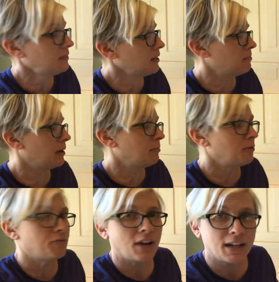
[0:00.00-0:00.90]
Remember,
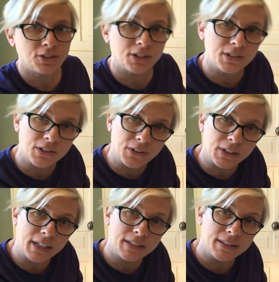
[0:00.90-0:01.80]
fractions are
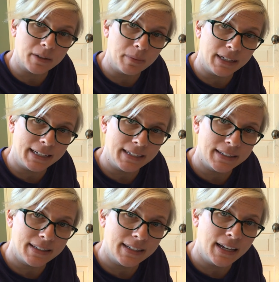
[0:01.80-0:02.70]
like
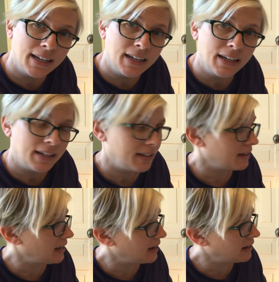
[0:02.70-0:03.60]
siblings. You
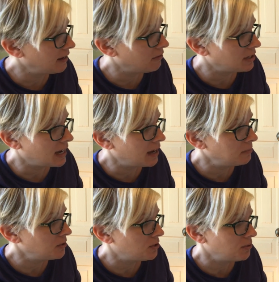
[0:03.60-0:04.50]
can't give a
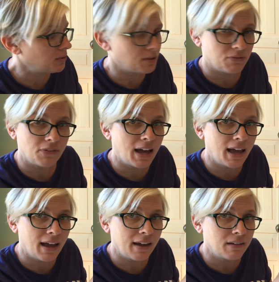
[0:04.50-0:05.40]
times 2 to the
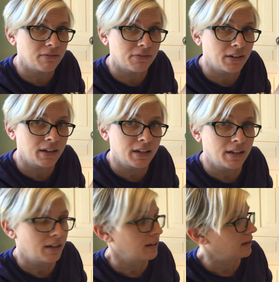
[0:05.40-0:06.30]
5,
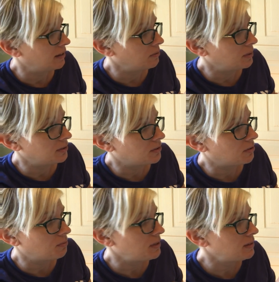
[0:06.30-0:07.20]
otherwise the
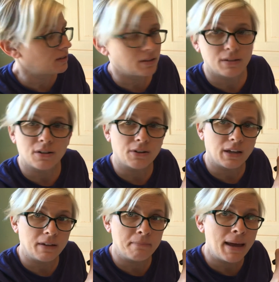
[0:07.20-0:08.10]
3 is going to start
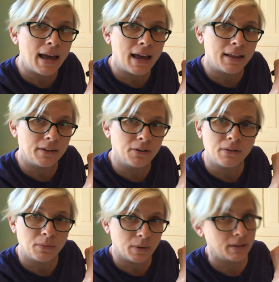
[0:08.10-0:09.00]
getting mad. They're
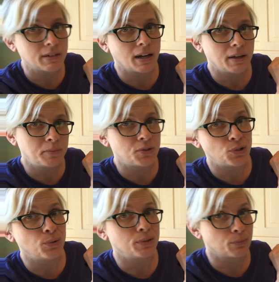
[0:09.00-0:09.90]
going to want a times
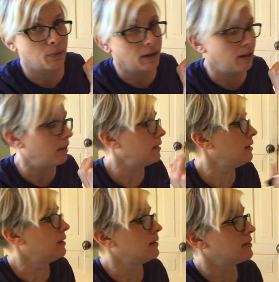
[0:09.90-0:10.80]
2 as well.
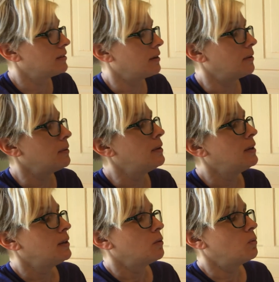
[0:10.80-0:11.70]
So
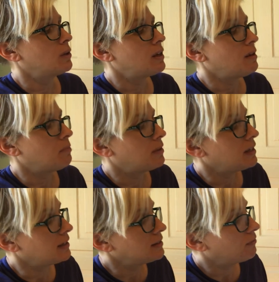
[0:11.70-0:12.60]
we'll keep
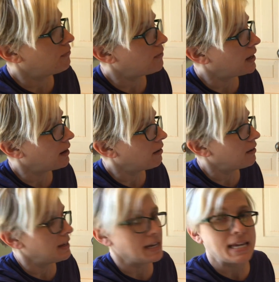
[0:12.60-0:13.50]
things fair
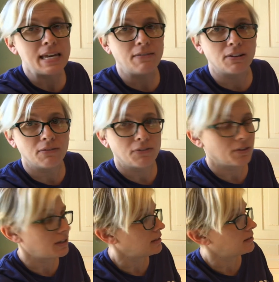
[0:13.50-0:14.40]
and even for
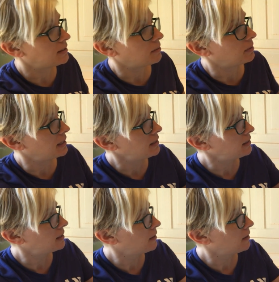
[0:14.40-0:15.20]
these siblings.